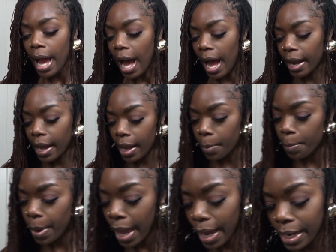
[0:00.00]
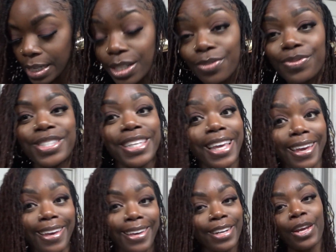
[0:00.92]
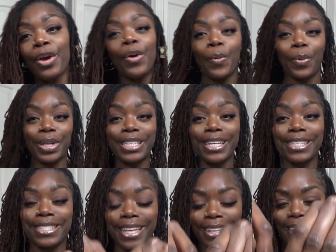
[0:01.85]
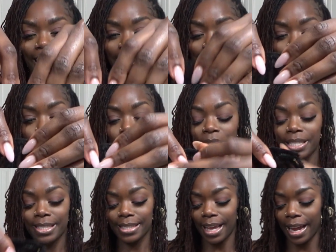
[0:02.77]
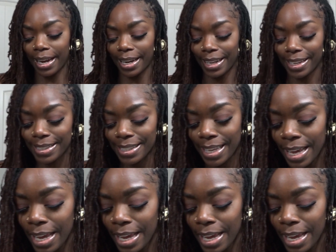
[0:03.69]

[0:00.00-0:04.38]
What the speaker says: I got a package of 10, which is a lot, so I'm excited.